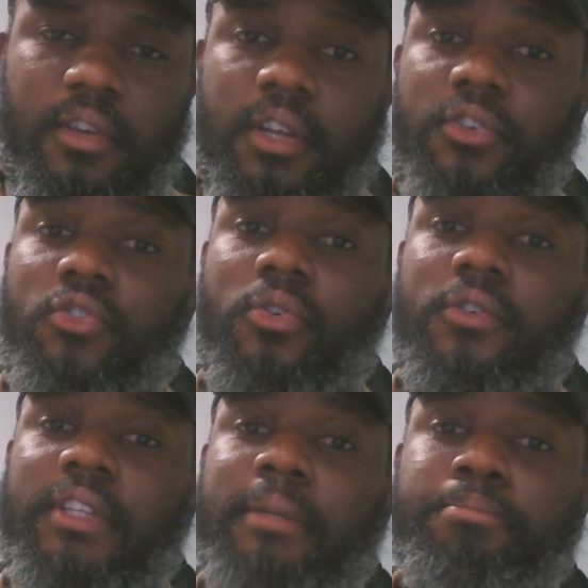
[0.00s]
It ensures
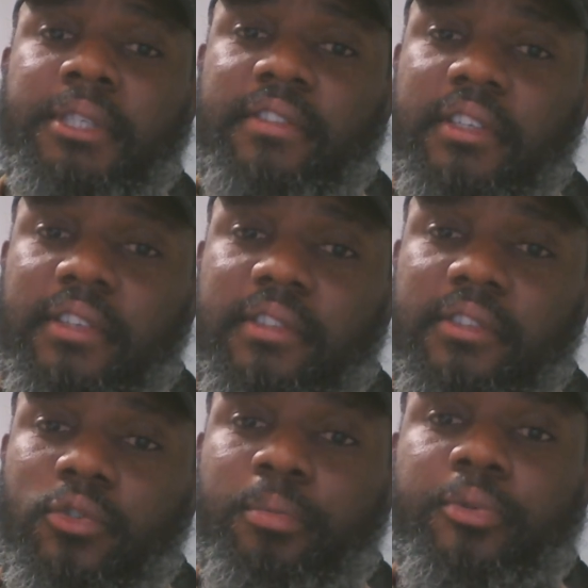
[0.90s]
that
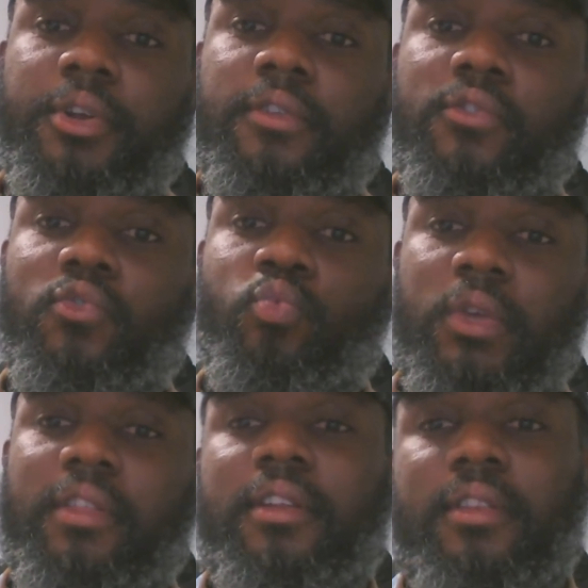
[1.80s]
businesses operate with
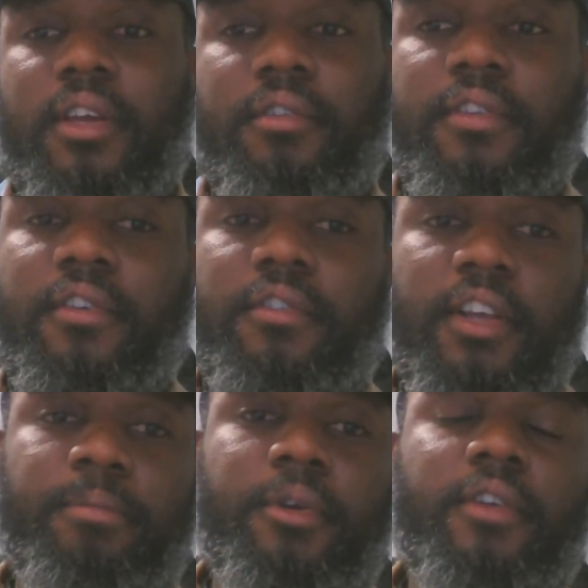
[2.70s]
integrity,
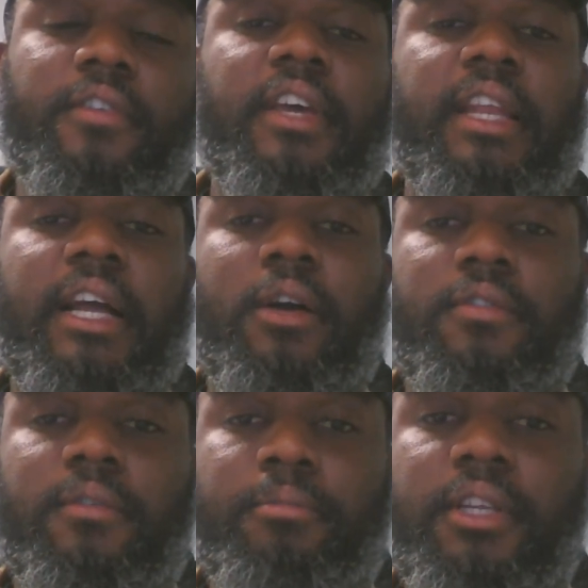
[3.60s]
transparency, and
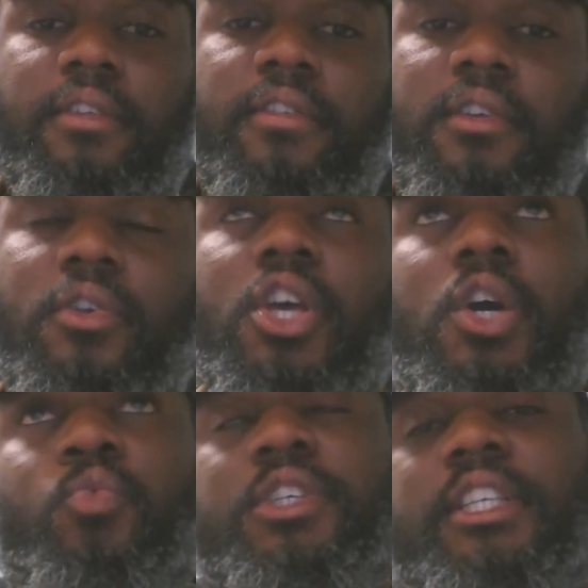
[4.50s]
accountability,
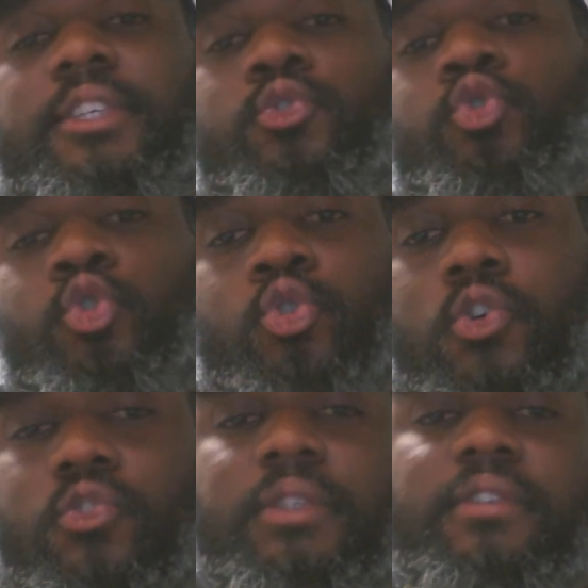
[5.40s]
which leads to
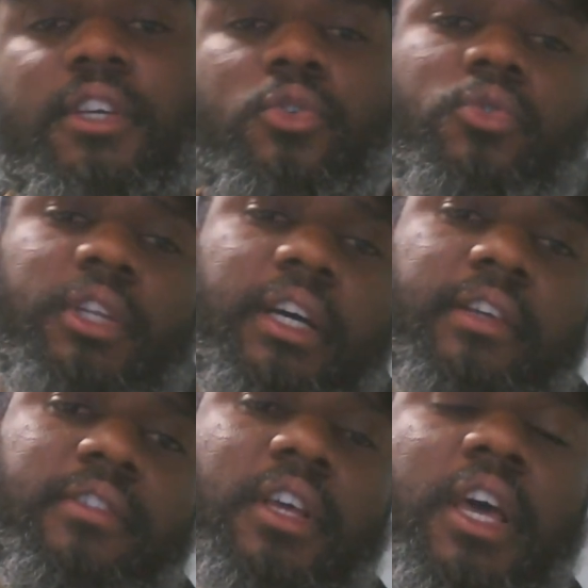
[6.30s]
trust with
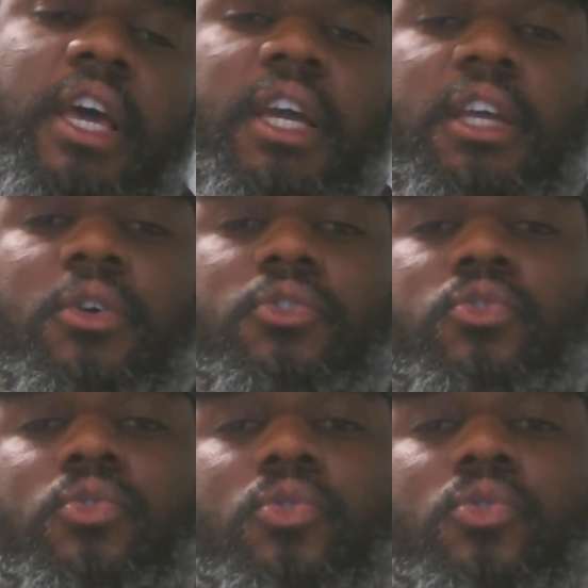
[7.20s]
stakeholders. It also,